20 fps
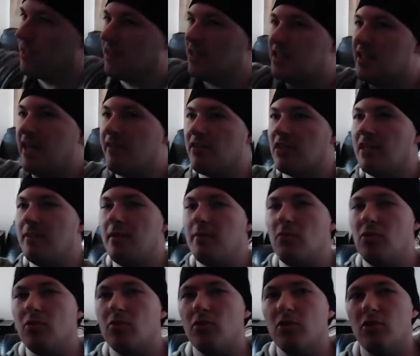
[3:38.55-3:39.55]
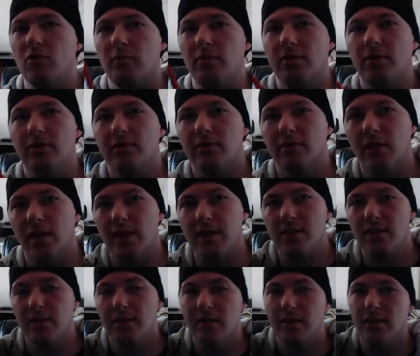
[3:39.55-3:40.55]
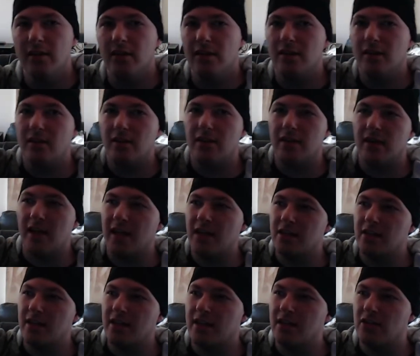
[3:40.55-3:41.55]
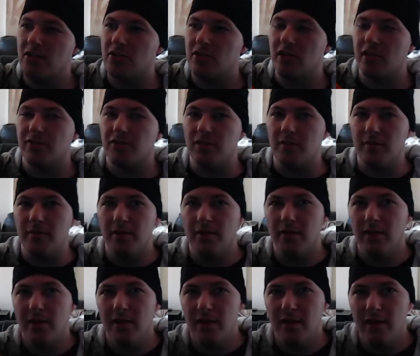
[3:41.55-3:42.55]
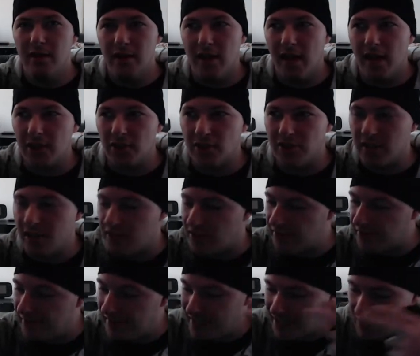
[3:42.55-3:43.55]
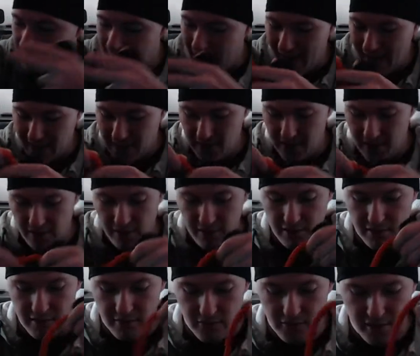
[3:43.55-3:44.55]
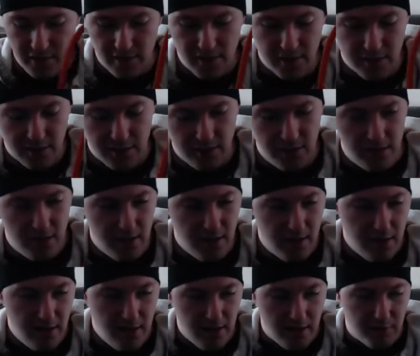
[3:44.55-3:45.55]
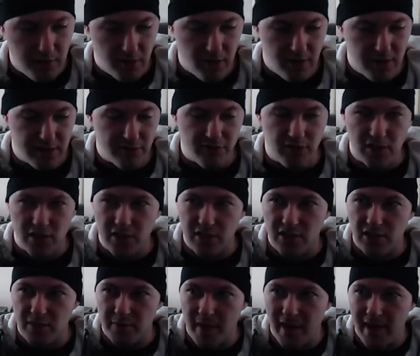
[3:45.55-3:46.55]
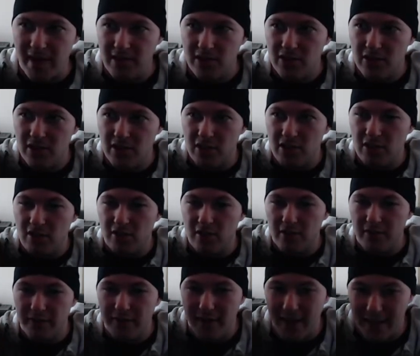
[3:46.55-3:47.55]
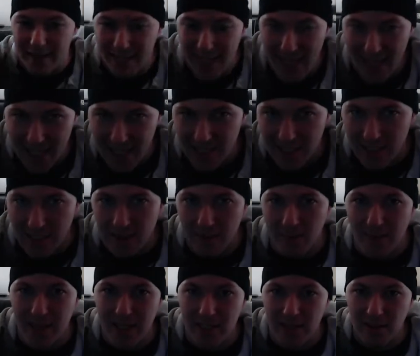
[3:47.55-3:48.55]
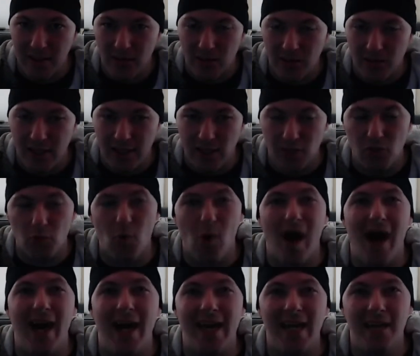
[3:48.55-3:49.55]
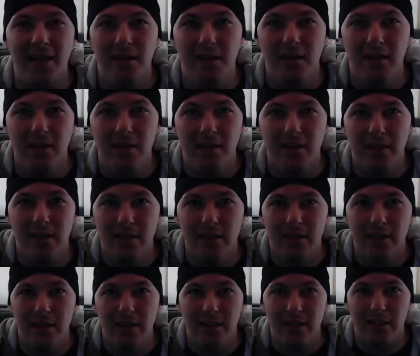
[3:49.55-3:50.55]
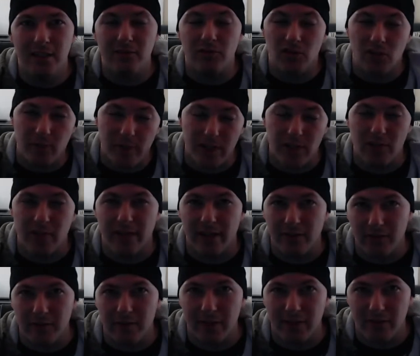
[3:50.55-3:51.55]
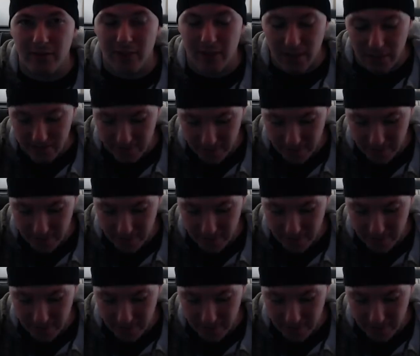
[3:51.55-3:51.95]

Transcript: Let's say you have a little bit more room, right? You can actually get yourself some exercise fitness bands here, some progressive resistance bands. These are fantastic, amazing little things. Why? For space travel, my friend.